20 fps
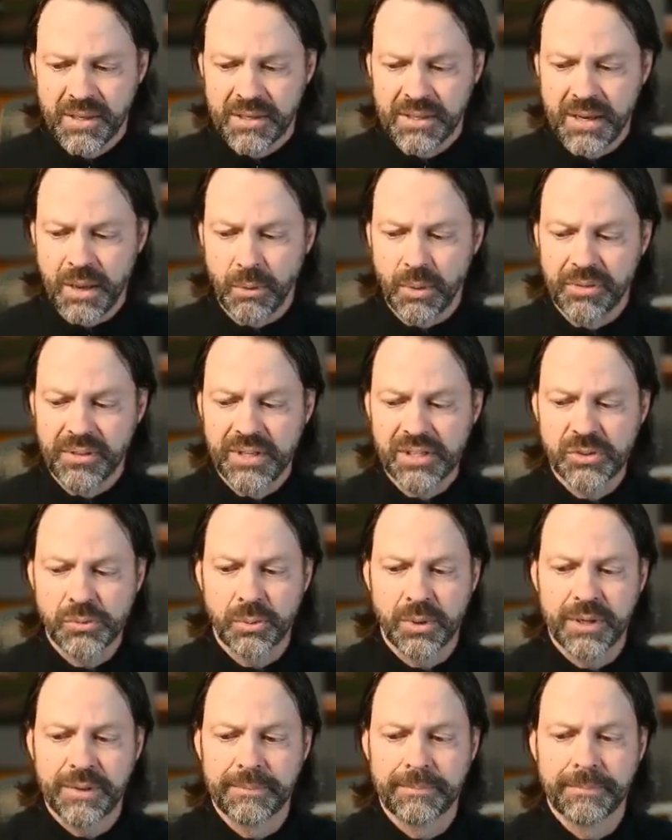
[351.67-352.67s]
Now on this
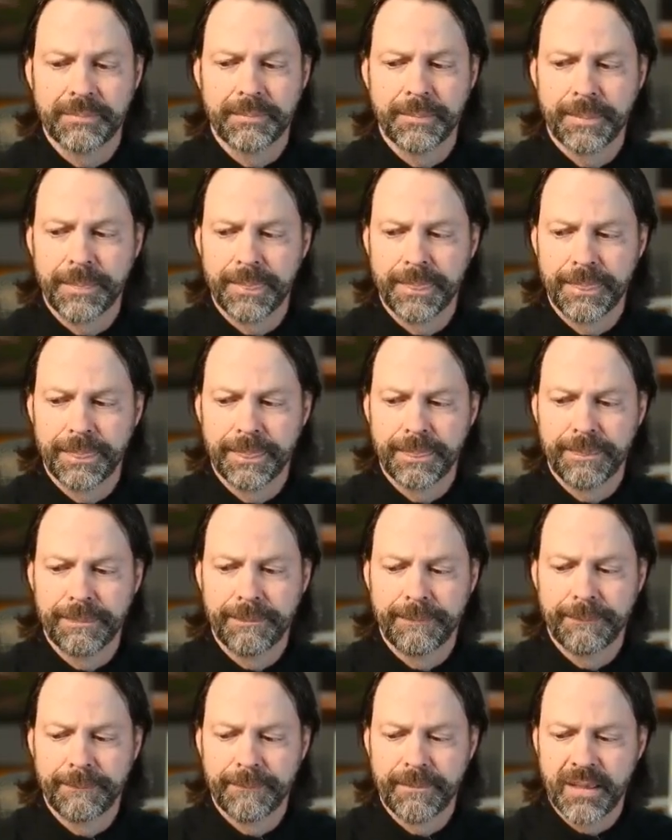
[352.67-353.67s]
one,
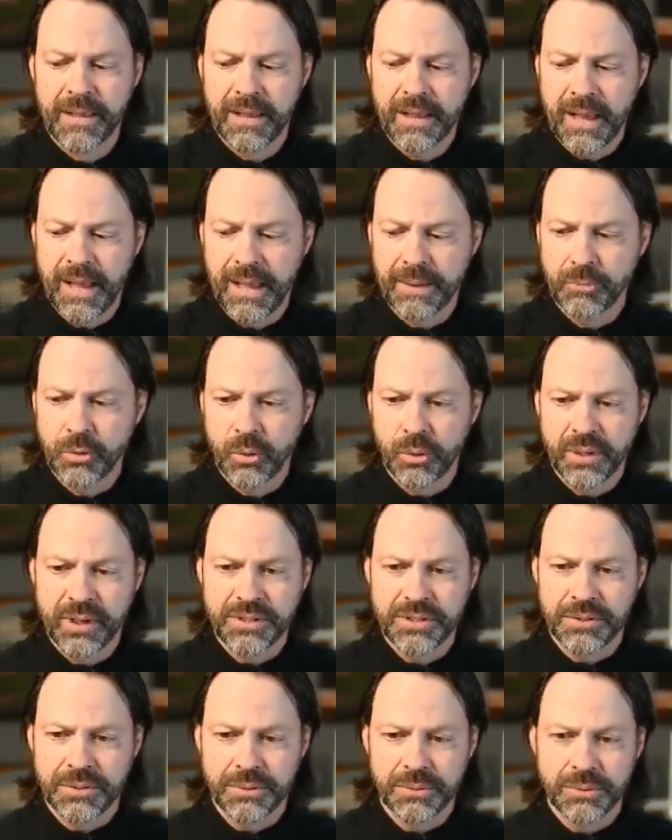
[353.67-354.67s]
I'm going
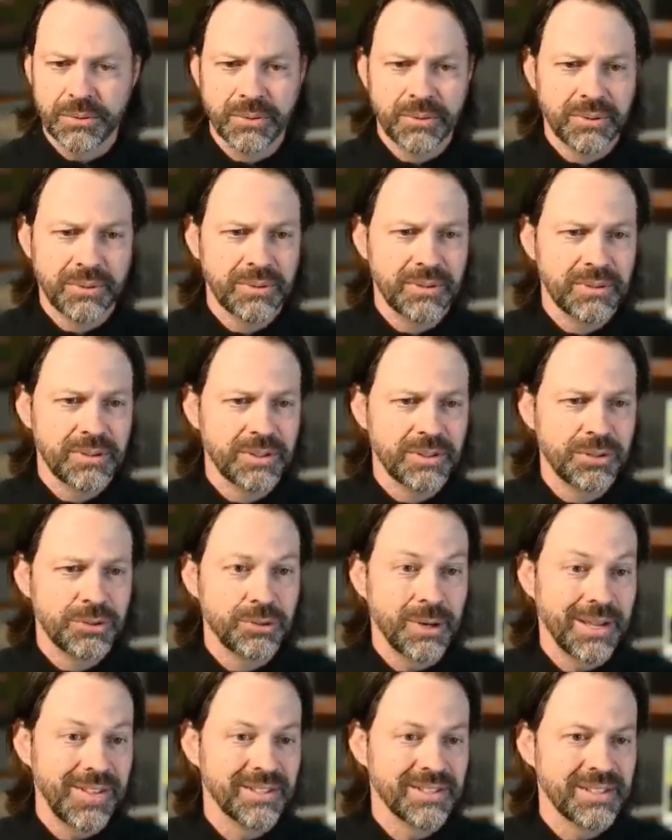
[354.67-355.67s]
to
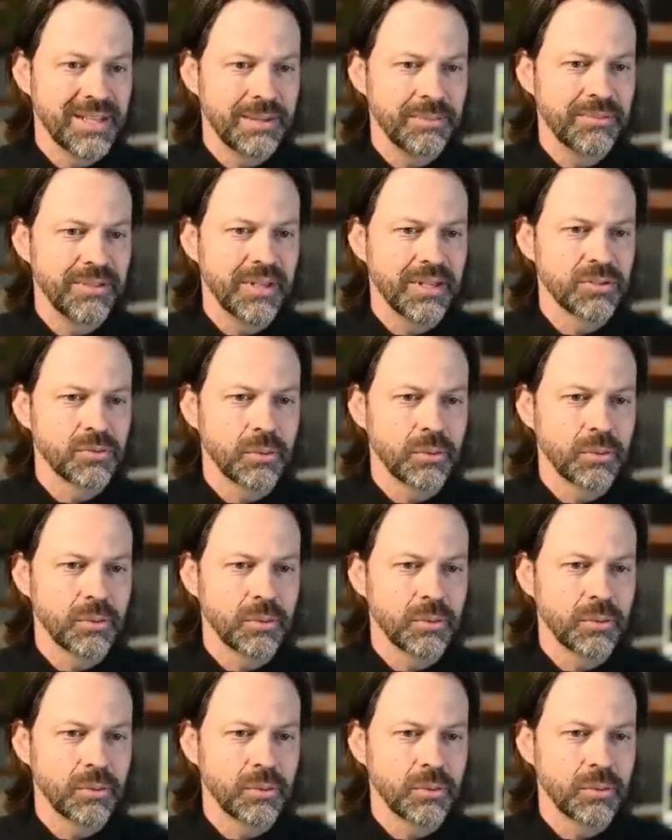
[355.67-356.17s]
try the same thing.